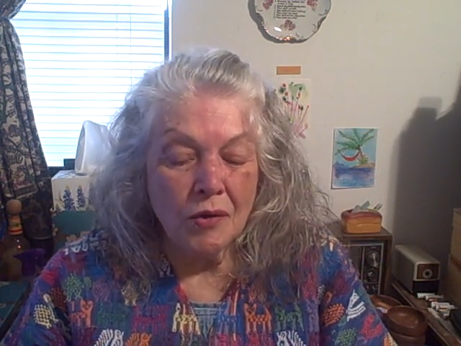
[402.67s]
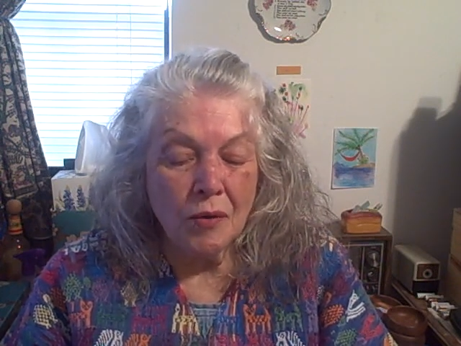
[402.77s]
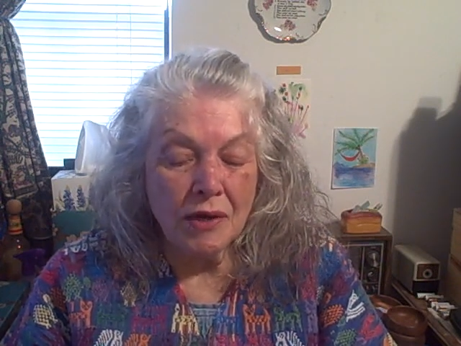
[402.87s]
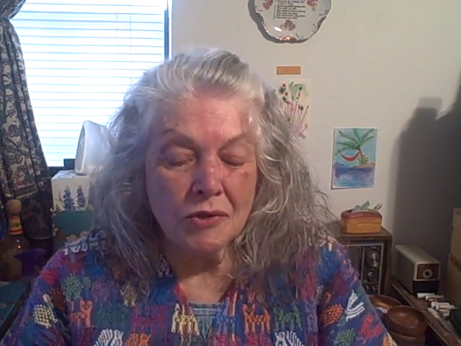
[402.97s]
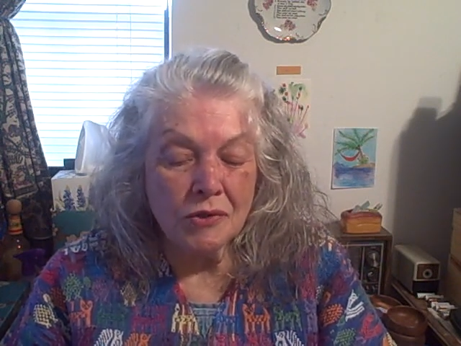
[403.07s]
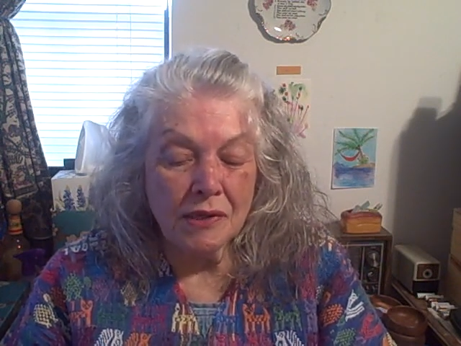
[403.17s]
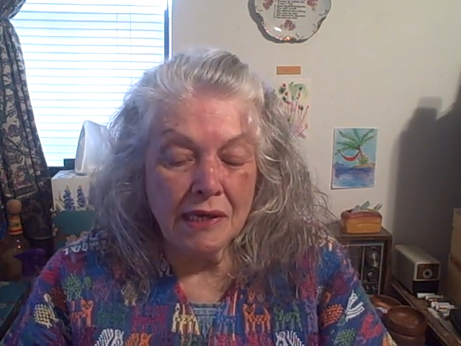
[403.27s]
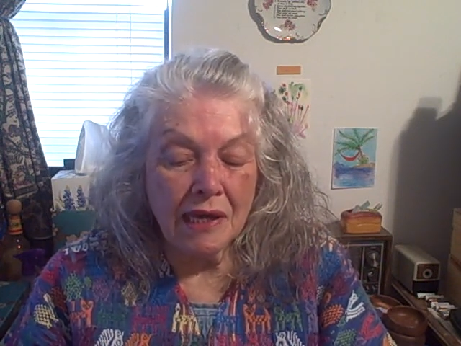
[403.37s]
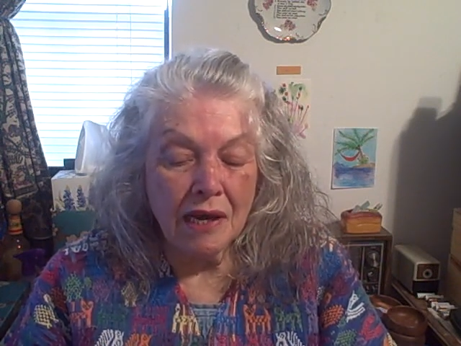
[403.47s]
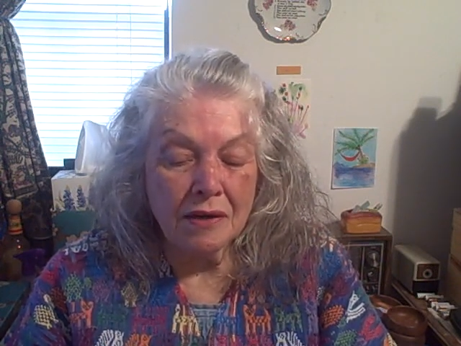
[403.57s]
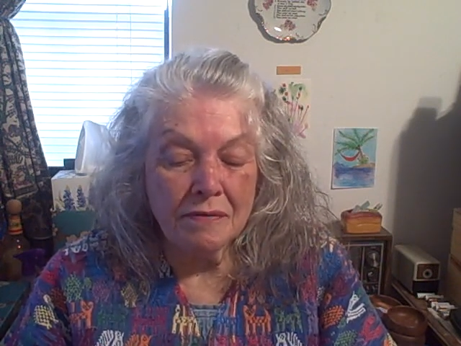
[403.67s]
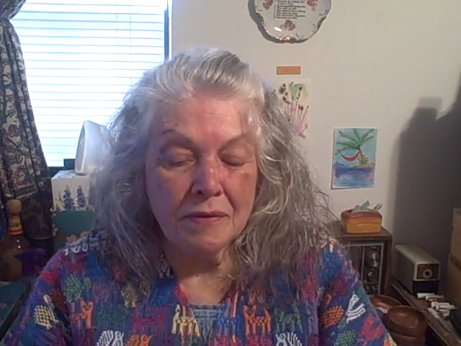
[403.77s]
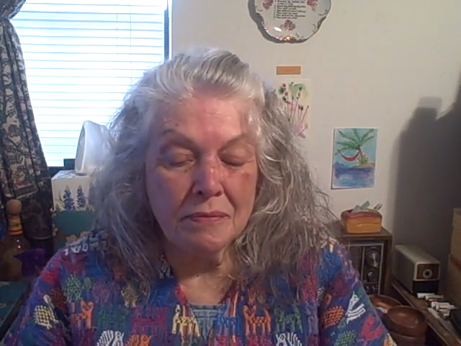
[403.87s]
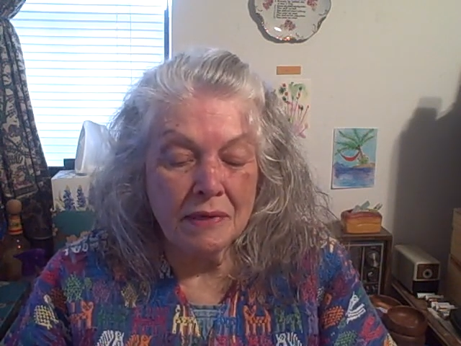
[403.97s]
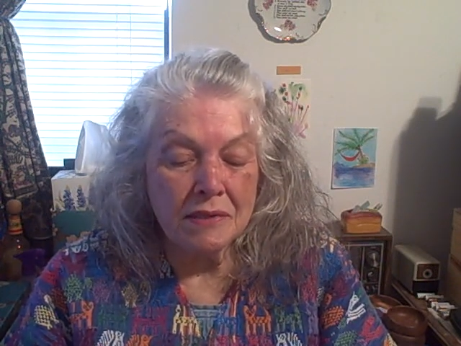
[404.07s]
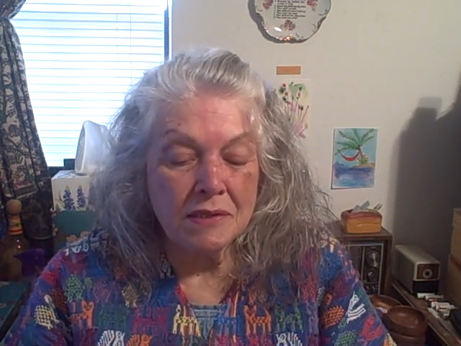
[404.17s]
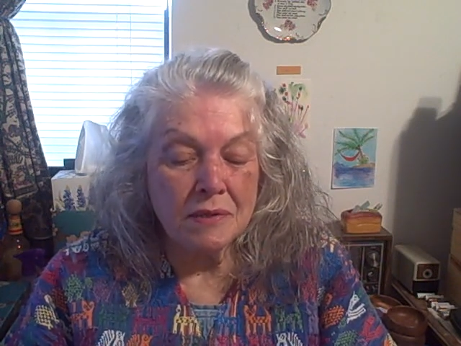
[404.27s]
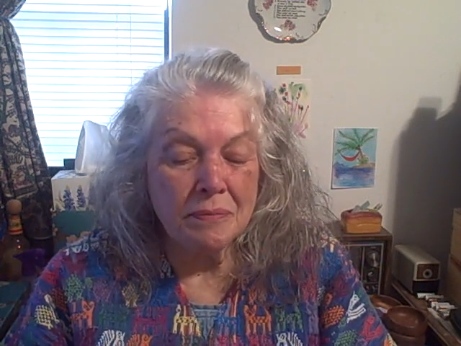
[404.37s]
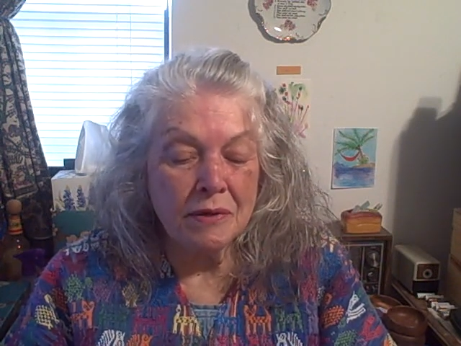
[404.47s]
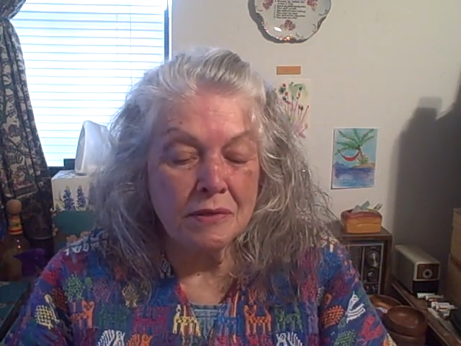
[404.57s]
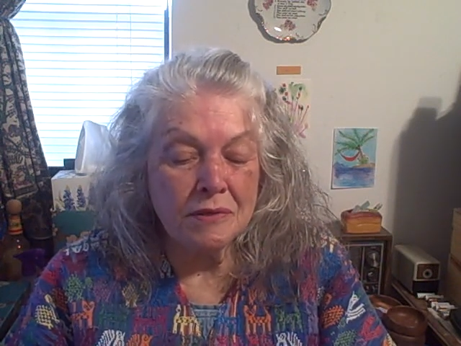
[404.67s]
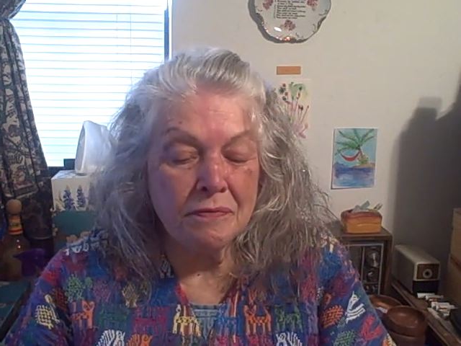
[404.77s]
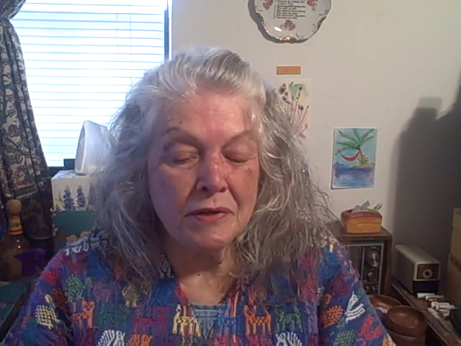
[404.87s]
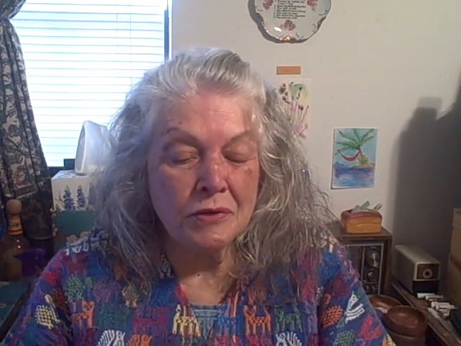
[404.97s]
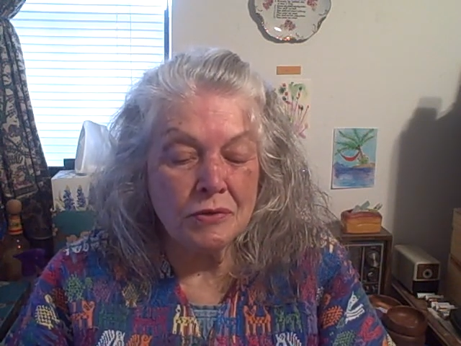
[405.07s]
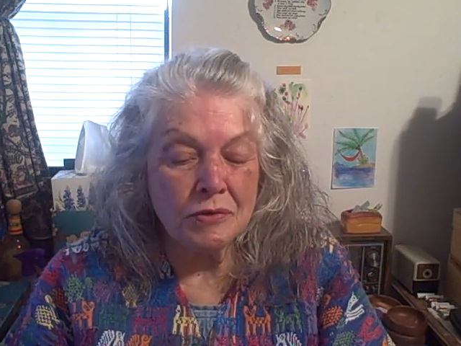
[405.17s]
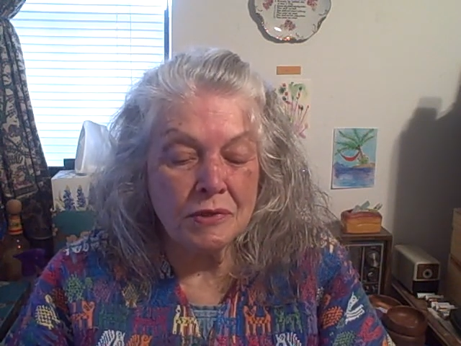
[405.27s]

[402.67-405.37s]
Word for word: Gradually, out of the mist appears features